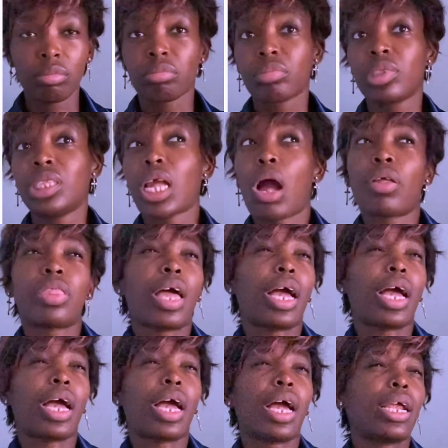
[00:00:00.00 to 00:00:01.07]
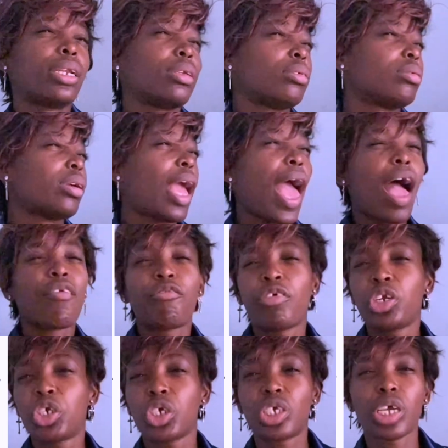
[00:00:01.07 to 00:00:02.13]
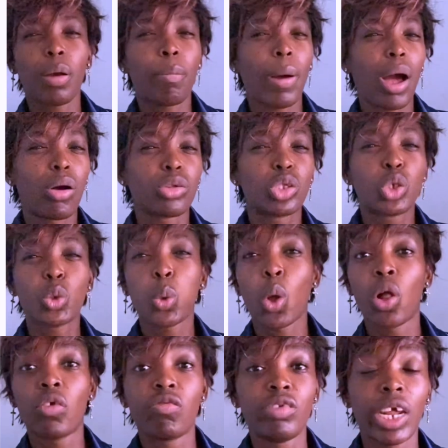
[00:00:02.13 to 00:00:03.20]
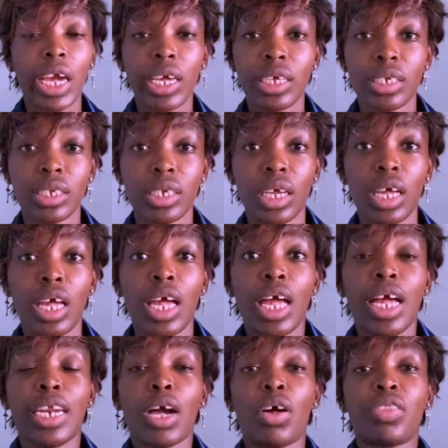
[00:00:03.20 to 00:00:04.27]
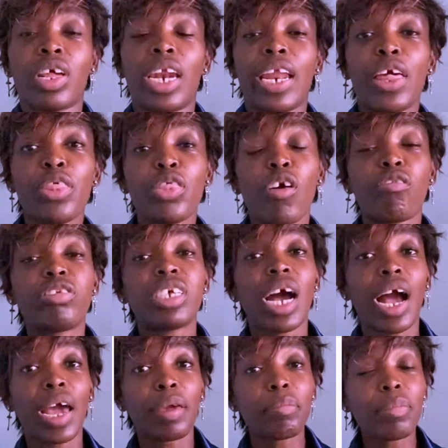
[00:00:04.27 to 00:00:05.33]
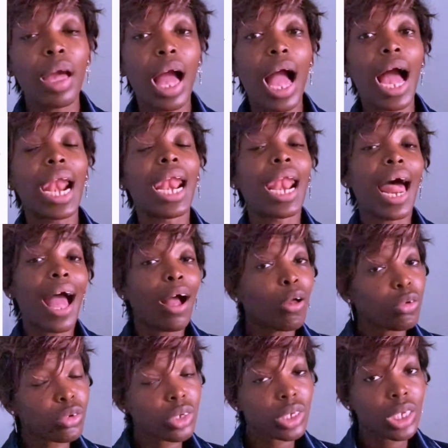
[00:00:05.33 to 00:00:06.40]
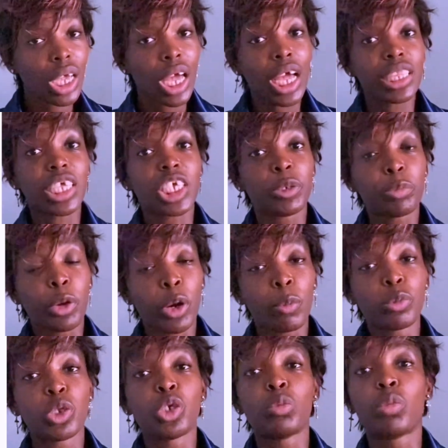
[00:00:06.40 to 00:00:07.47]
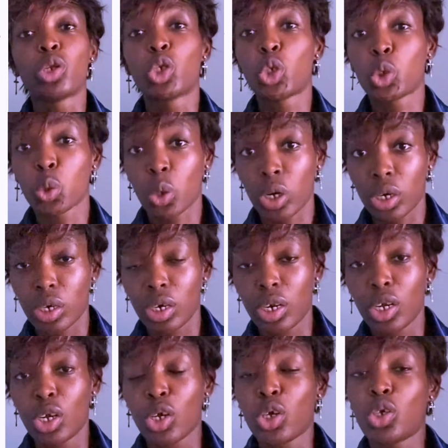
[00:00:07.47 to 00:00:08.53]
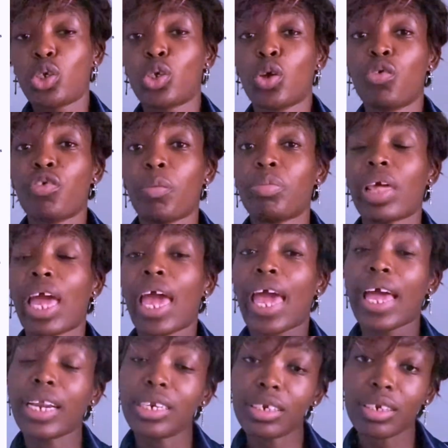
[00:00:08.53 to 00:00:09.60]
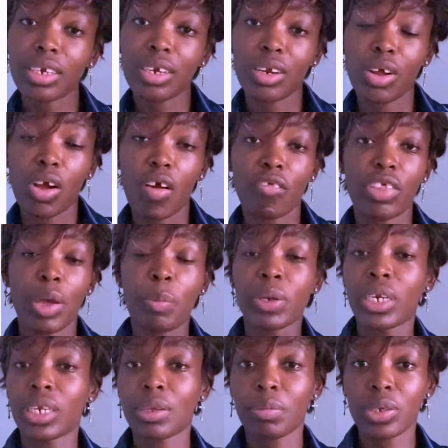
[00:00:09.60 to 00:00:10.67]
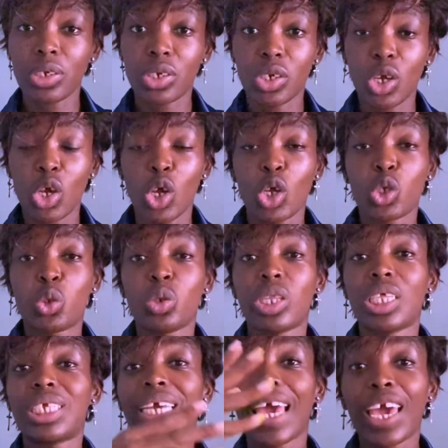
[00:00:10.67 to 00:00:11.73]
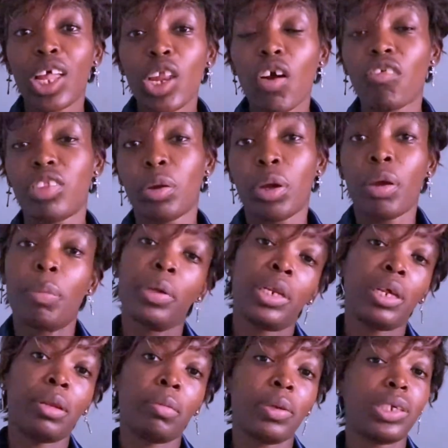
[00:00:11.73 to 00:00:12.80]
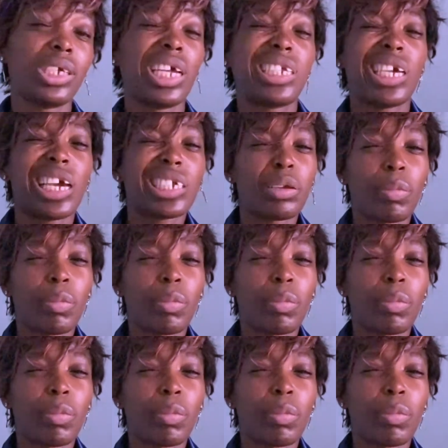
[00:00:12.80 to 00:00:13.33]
Now, that averages about 12 days. Now, the length of time allows the sperm to mature. So from the head of the epididymis to the tail of the epididymis, it takes about